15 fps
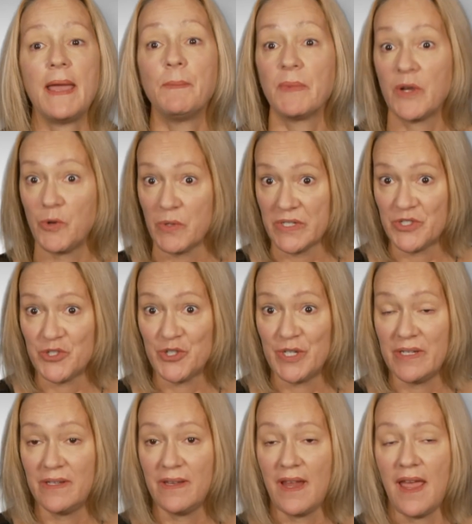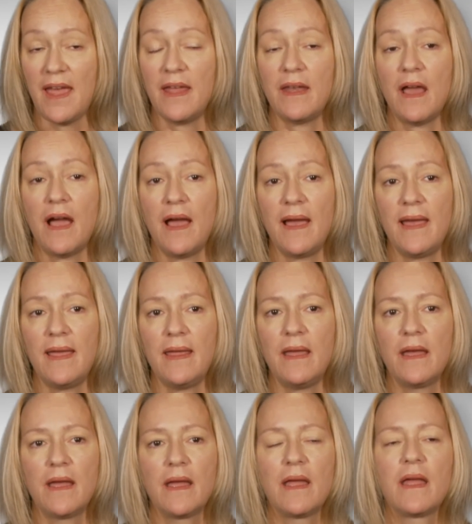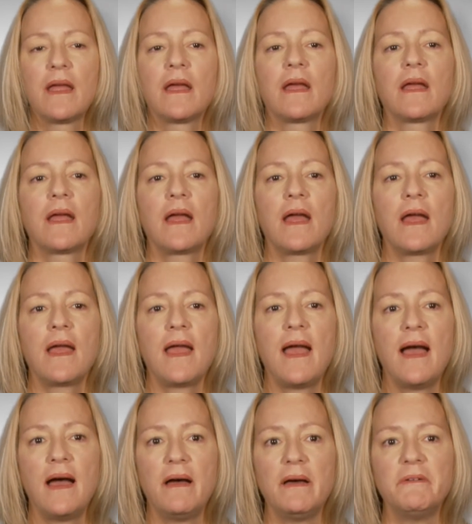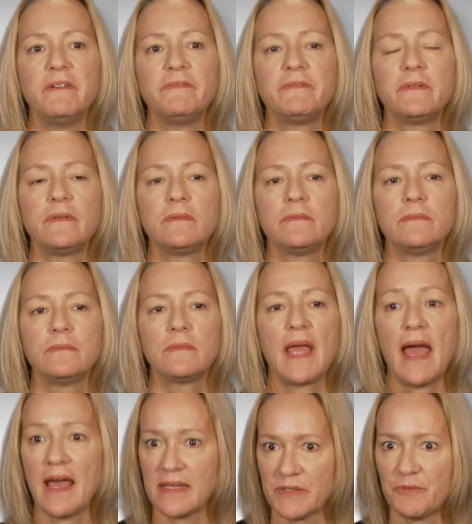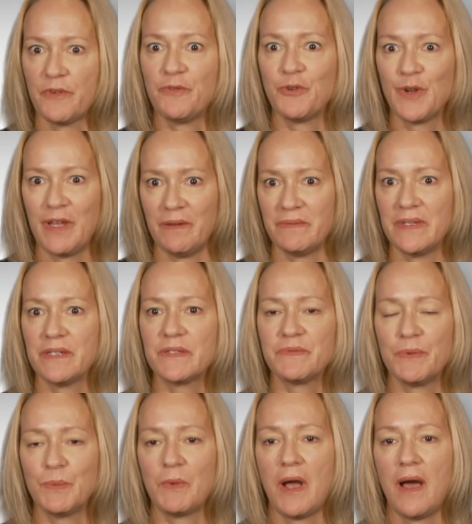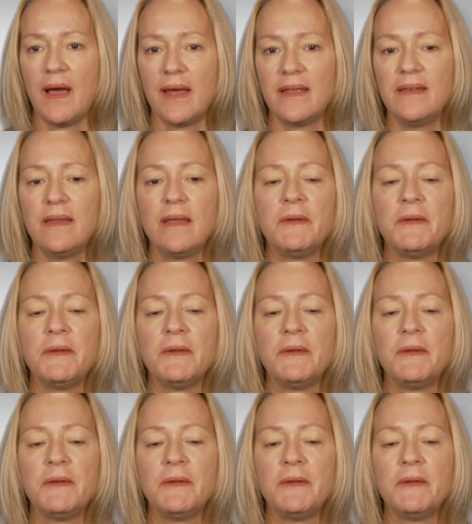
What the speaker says: am a Christian, and I have asked for forgiveness from God.